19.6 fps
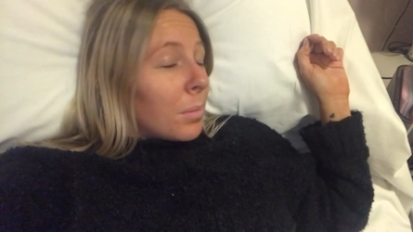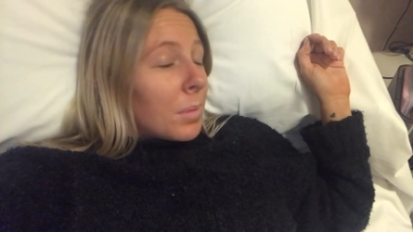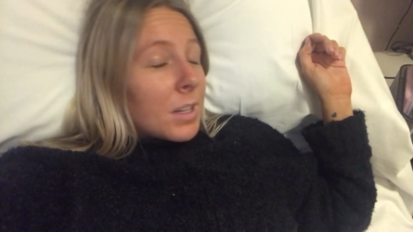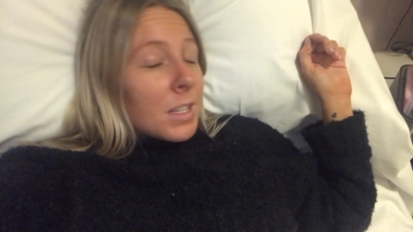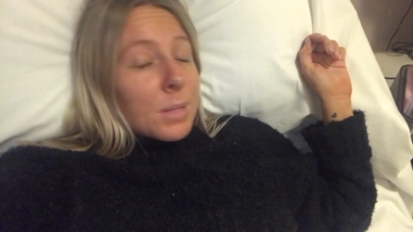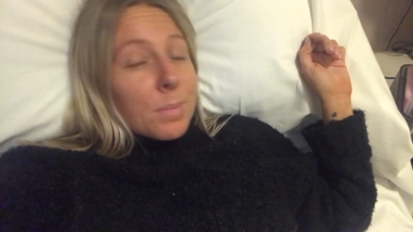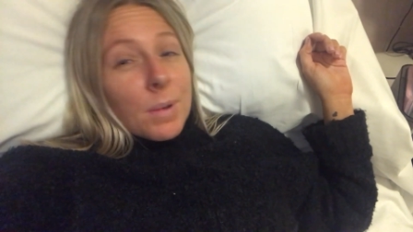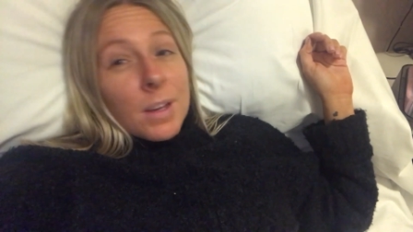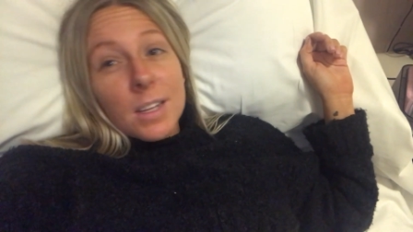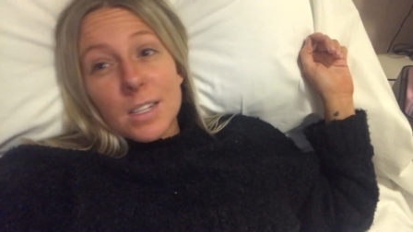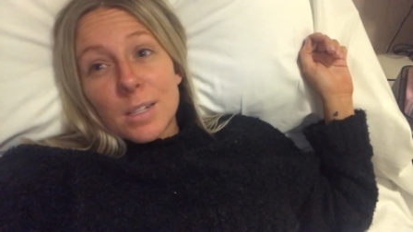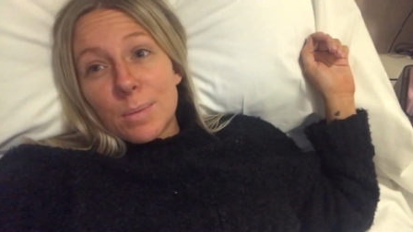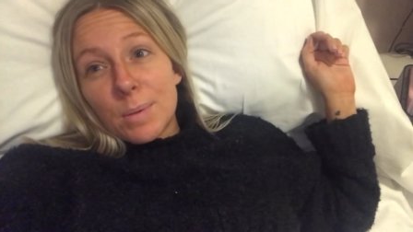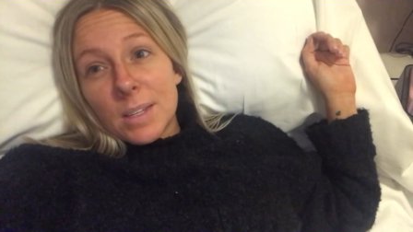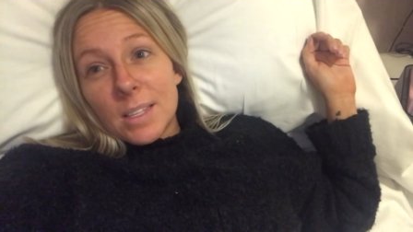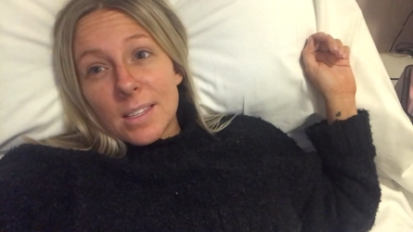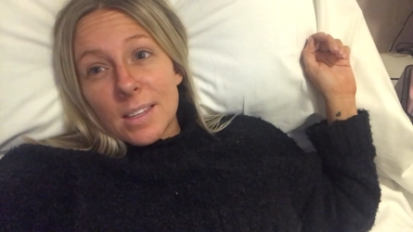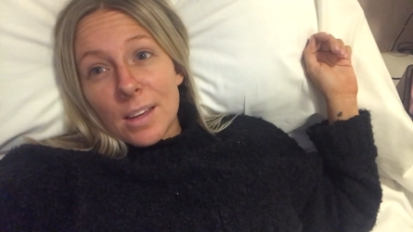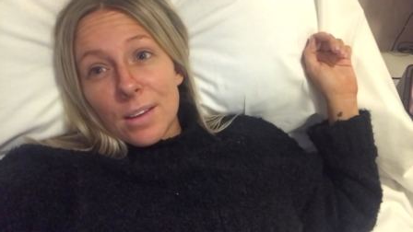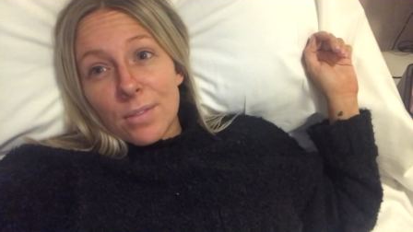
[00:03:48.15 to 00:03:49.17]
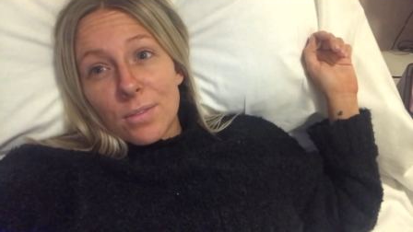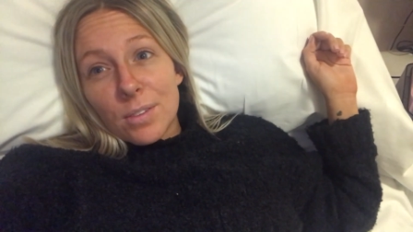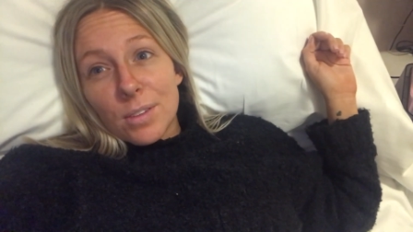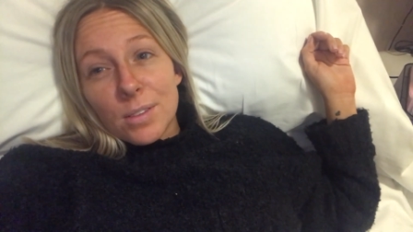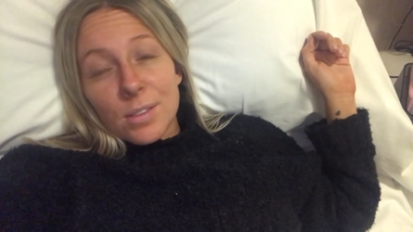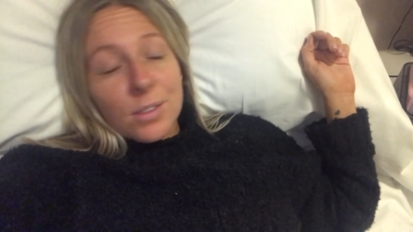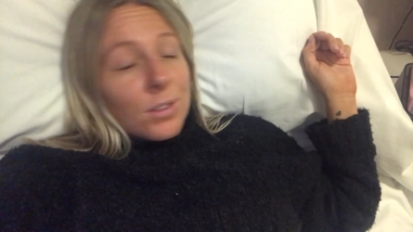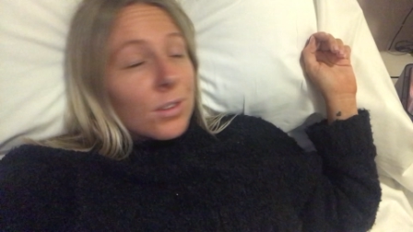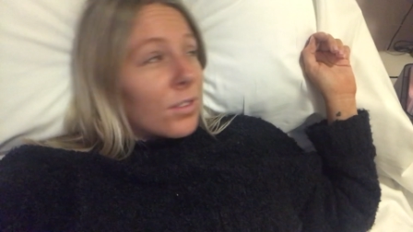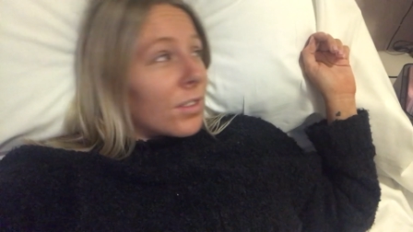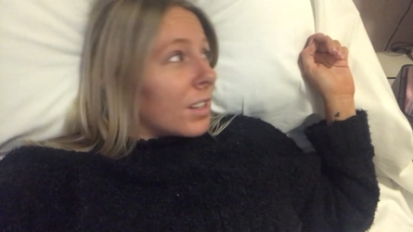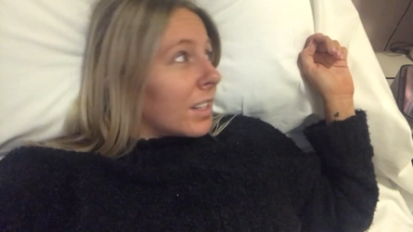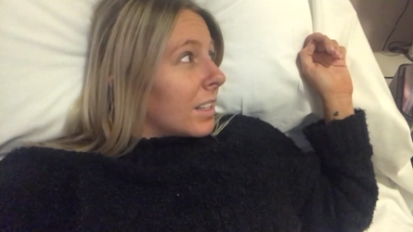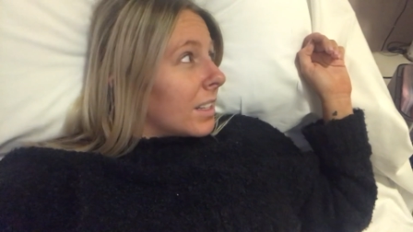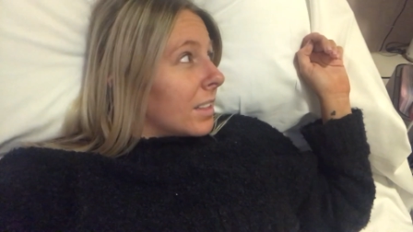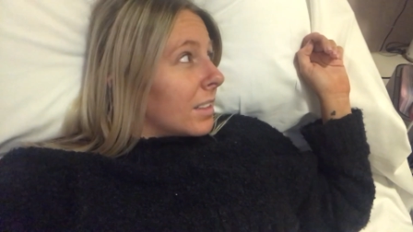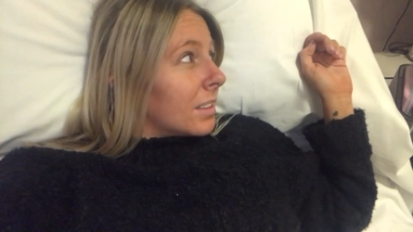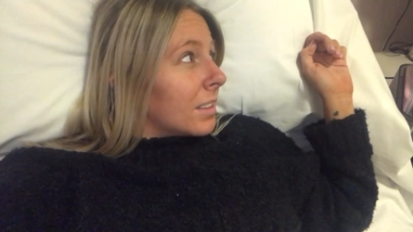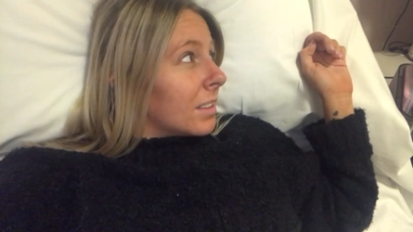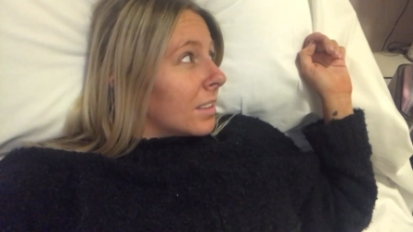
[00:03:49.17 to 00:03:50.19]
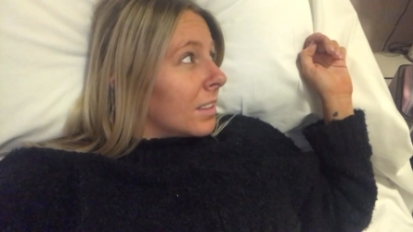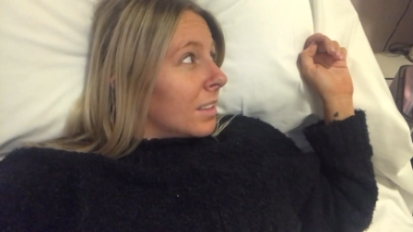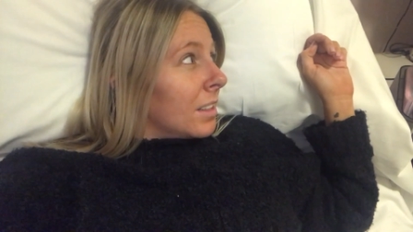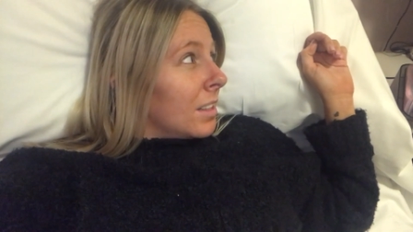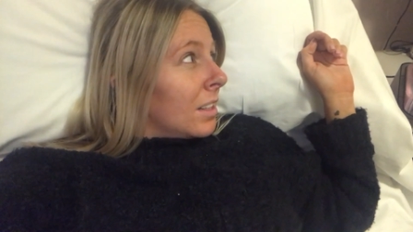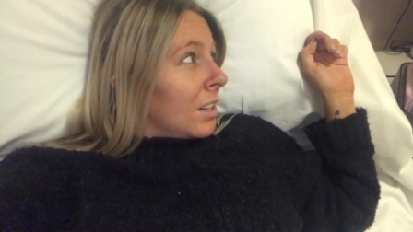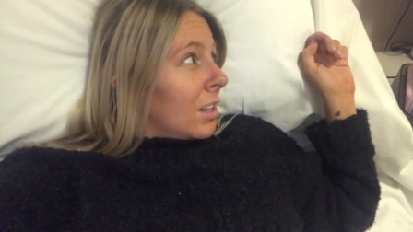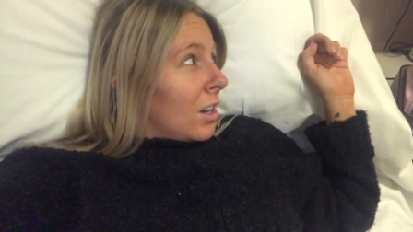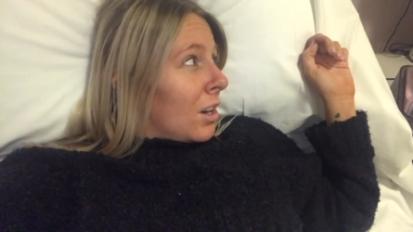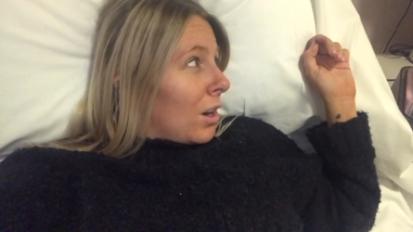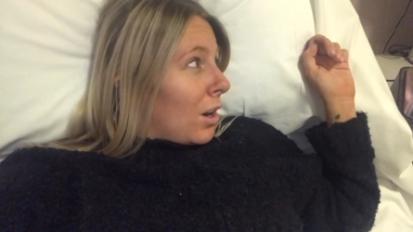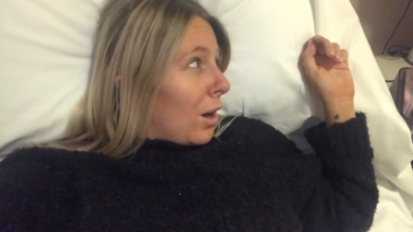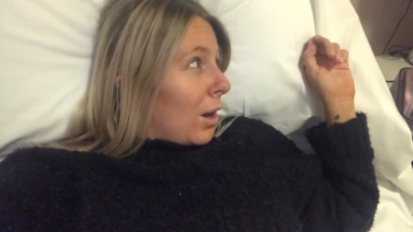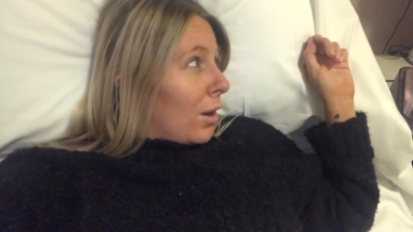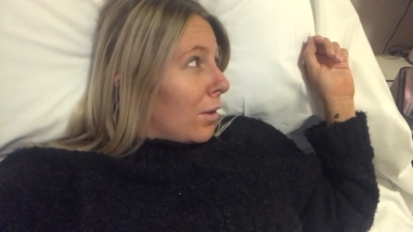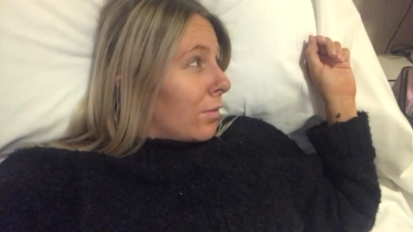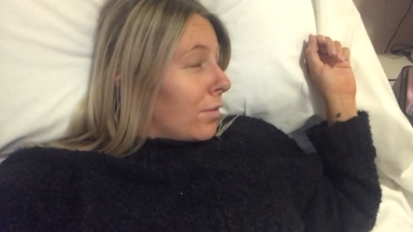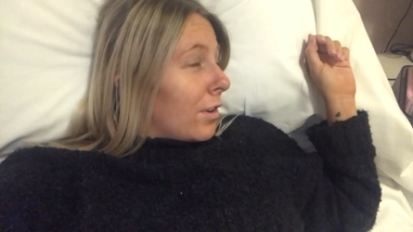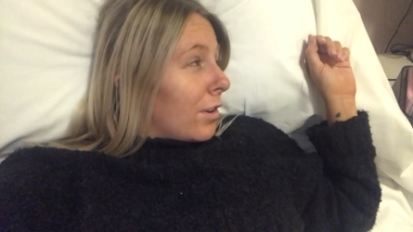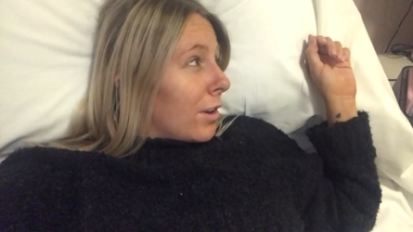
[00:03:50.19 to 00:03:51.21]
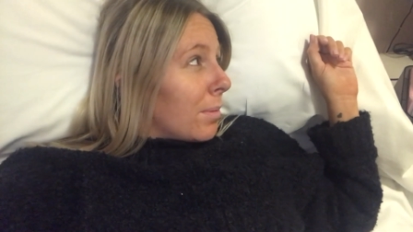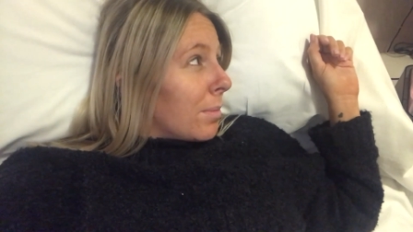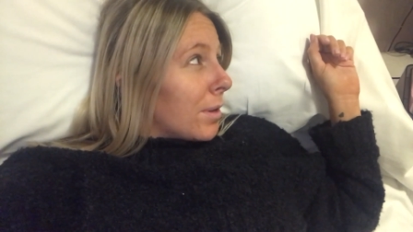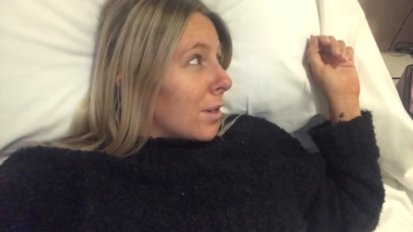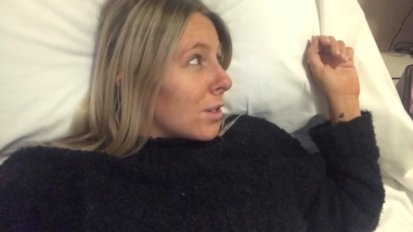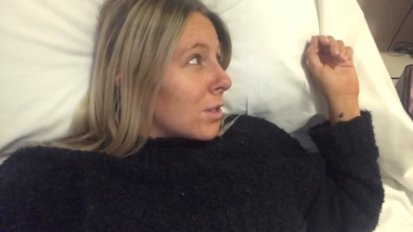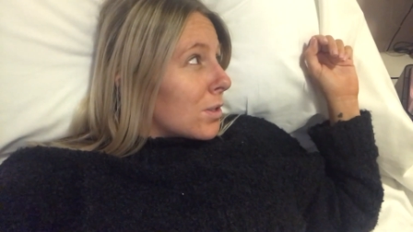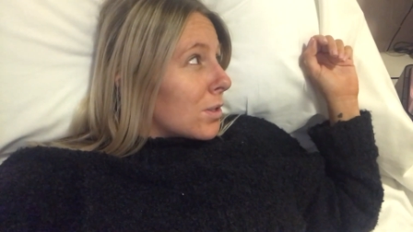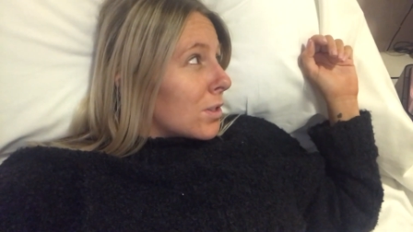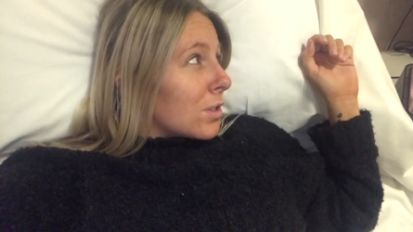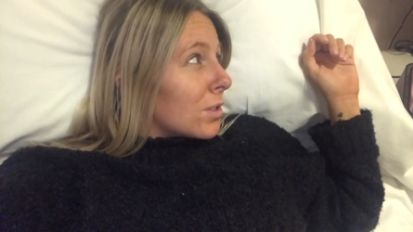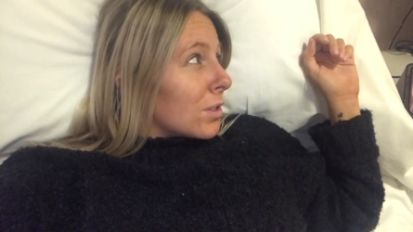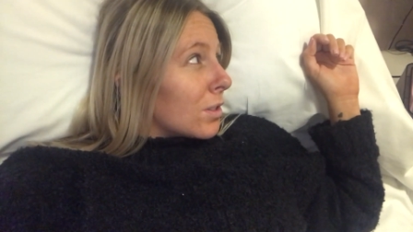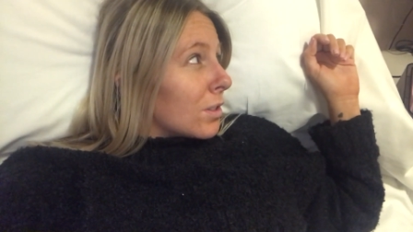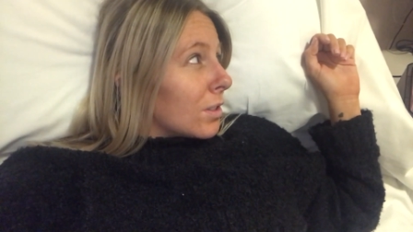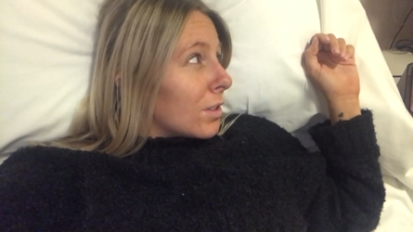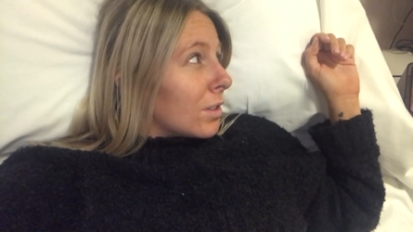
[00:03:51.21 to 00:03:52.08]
It's better to be safe than sorry. I very much